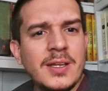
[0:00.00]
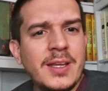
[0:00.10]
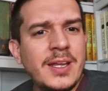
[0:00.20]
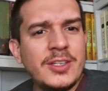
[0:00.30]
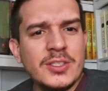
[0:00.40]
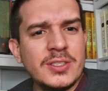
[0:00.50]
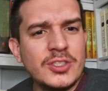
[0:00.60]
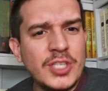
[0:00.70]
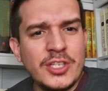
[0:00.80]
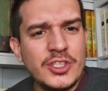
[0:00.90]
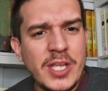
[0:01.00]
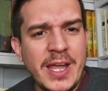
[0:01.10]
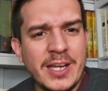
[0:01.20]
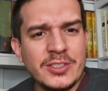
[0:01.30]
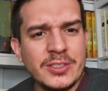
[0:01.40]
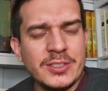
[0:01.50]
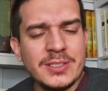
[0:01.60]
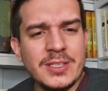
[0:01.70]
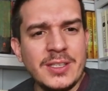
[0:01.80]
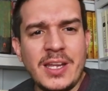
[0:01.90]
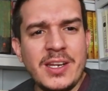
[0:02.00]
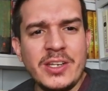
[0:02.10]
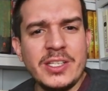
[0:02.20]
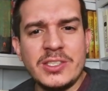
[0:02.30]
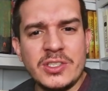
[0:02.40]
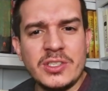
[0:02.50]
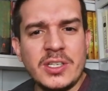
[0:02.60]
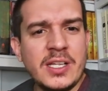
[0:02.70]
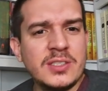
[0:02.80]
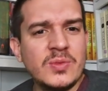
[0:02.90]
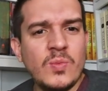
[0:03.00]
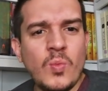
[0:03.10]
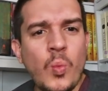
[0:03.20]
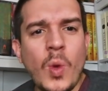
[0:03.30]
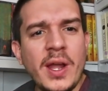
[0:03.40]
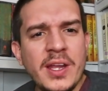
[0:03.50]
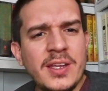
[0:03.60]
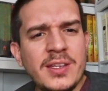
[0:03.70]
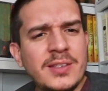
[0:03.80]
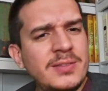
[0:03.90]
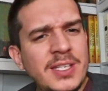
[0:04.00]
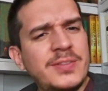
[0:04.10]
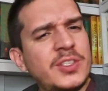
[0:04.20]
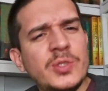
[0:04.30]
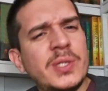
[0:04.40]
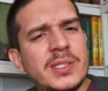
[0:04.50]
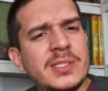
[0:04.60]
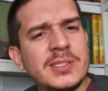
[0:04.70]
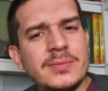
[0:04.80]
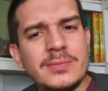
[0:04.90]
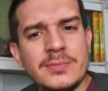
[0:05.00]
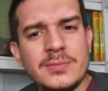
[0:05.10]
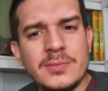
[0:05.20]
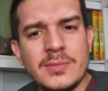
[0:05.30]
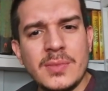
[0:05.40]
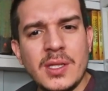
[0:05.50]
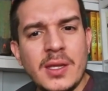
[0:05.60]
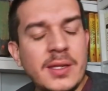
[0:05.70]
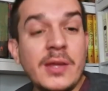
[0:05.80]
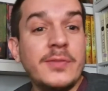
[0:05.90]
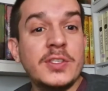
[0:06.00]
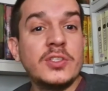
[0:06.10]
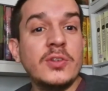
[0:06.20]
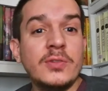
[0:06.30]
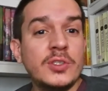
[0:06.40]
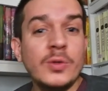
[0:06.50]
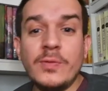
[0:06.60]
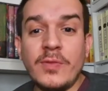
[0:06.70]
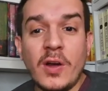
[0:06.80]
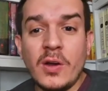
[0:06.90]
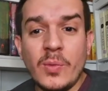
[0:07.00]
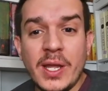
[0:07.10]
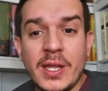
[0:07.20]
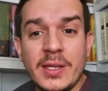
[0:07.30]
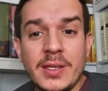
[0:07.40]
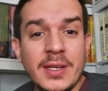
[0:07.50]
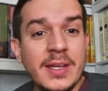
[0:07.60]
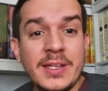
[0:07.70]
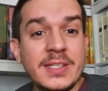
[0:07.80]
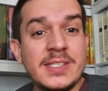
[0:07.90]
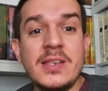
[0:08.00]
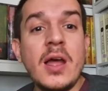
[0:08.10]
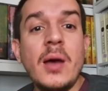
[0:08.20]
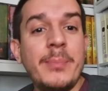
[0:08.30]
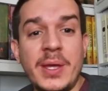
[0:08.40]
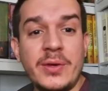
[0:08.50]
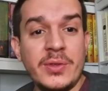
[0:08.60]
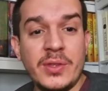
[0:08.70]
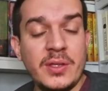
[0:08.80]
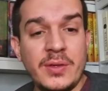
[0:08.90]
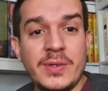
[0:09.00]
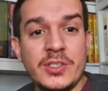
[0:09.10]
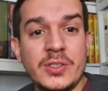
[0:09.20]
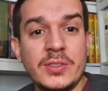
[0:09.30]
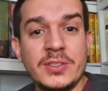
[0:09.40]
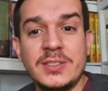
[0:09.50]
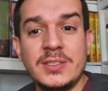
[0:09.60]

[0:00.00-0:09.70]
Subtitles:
and just change the actors, a lot of audiences are going to ask, why even do this? Now, if you steer too far away and it's not better than the originals,